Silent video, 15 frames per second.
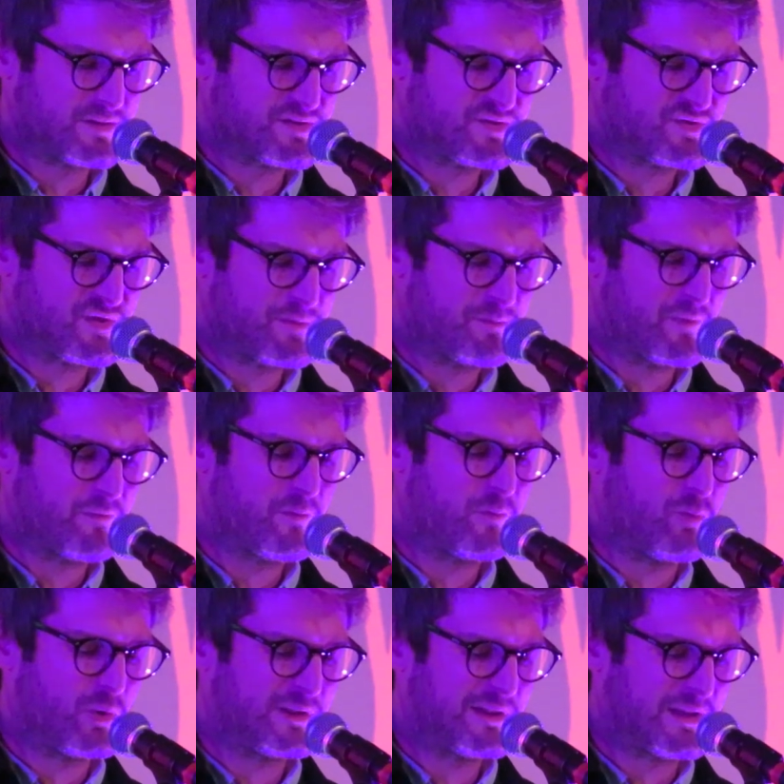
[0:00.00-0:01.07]
the strip
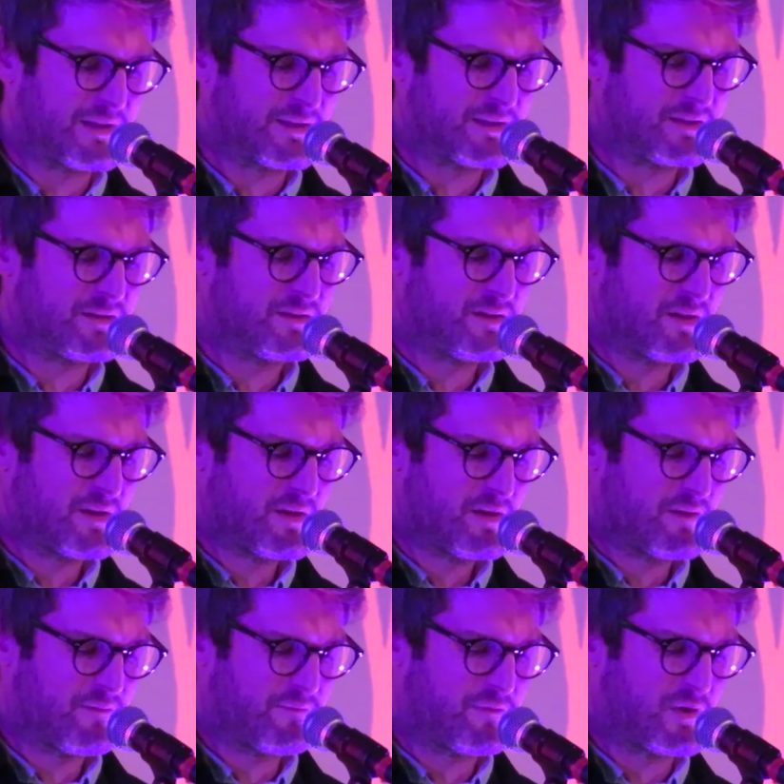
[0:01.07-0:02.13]
of woodland
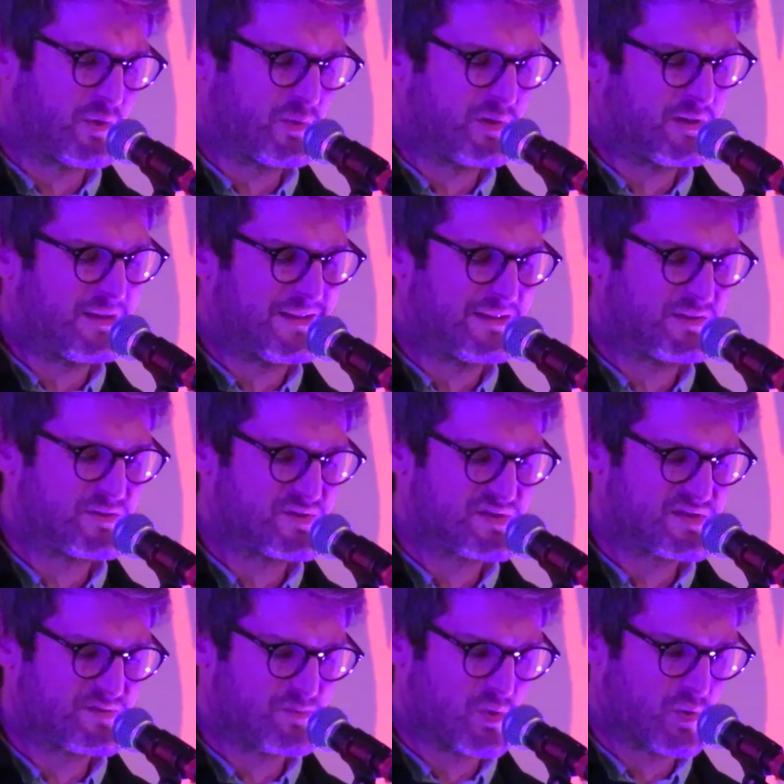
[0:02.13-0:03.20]
floated into
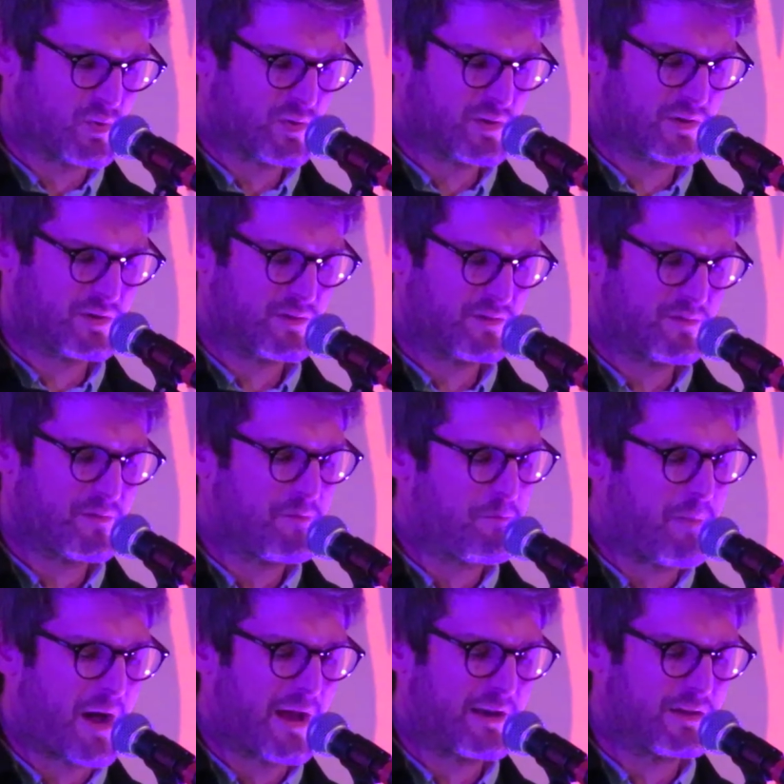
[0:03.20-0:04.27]
smoke,
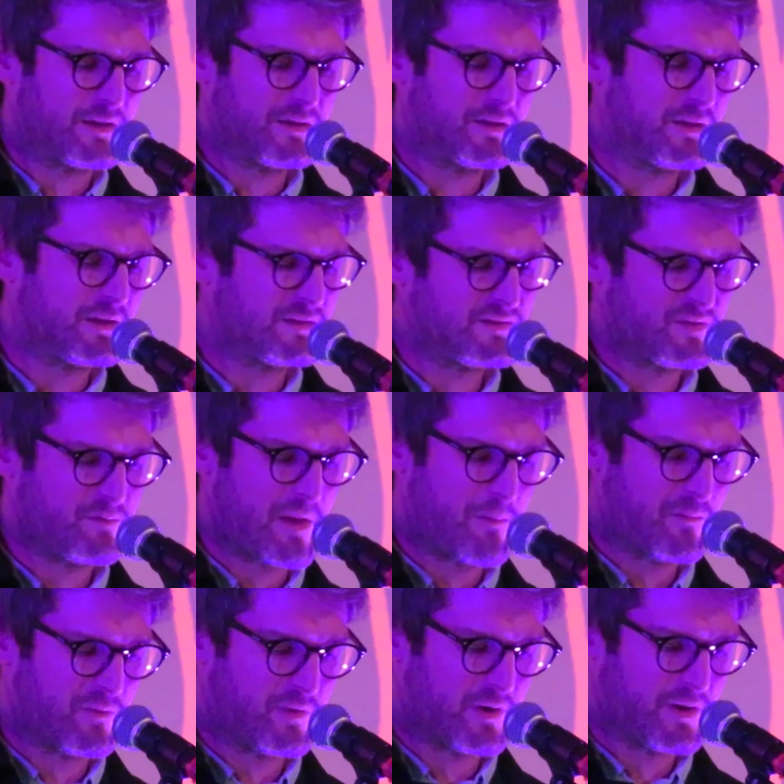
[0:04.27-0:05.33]
body into
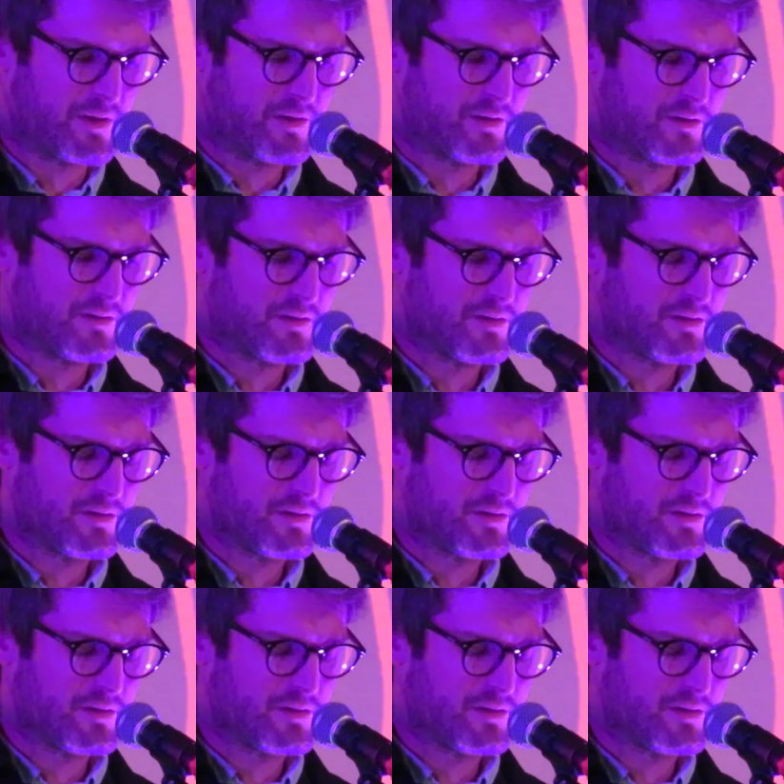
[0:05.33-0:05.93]
memory.